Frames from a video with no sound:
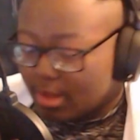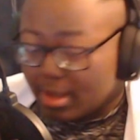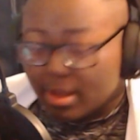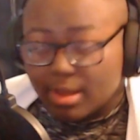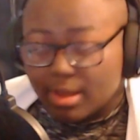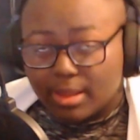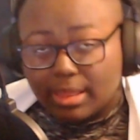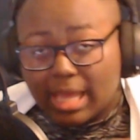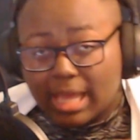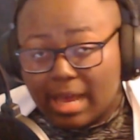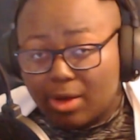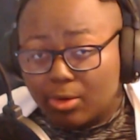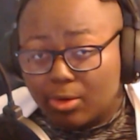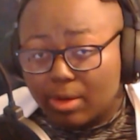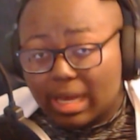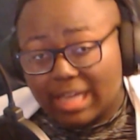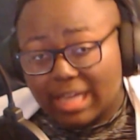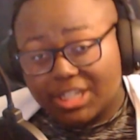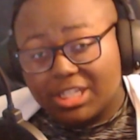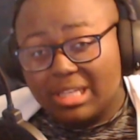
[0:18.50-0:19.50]
Now,
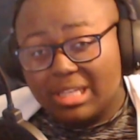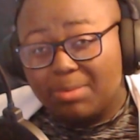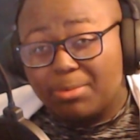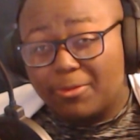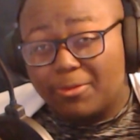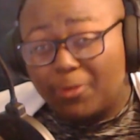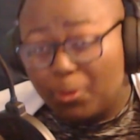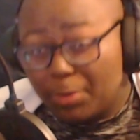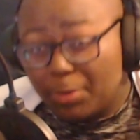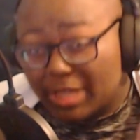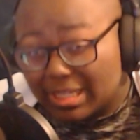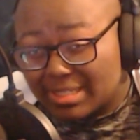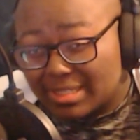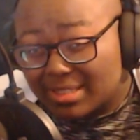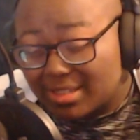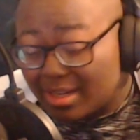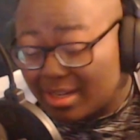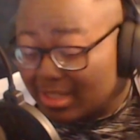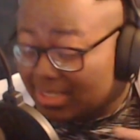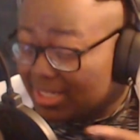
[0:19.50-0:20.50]
actually, before we get
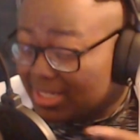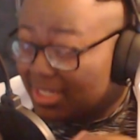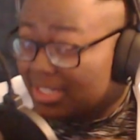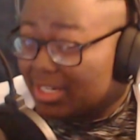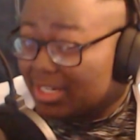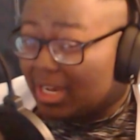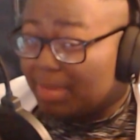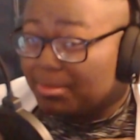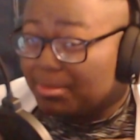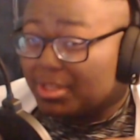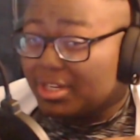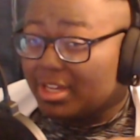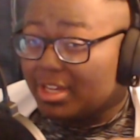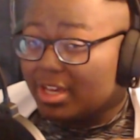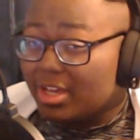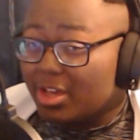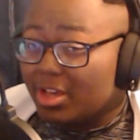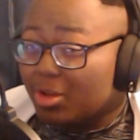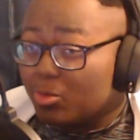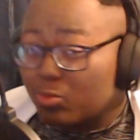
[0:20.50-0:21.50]
started, I'm
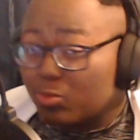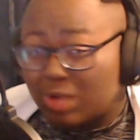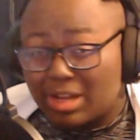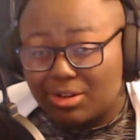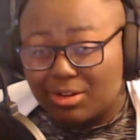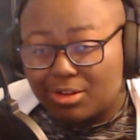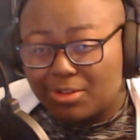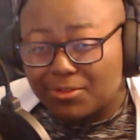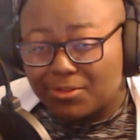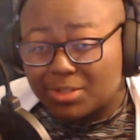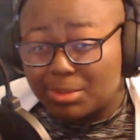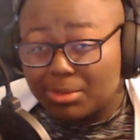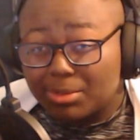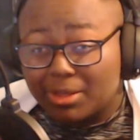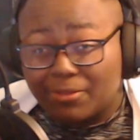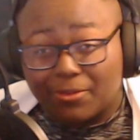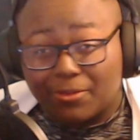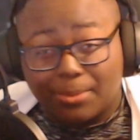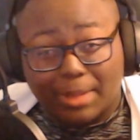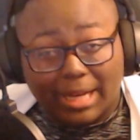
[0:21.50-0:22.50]
gonna round off something
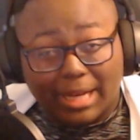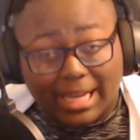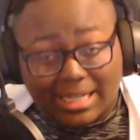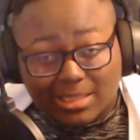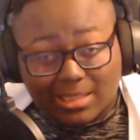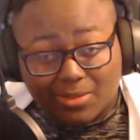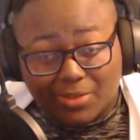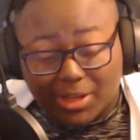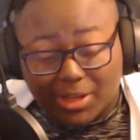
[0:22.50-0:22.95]
from the last video,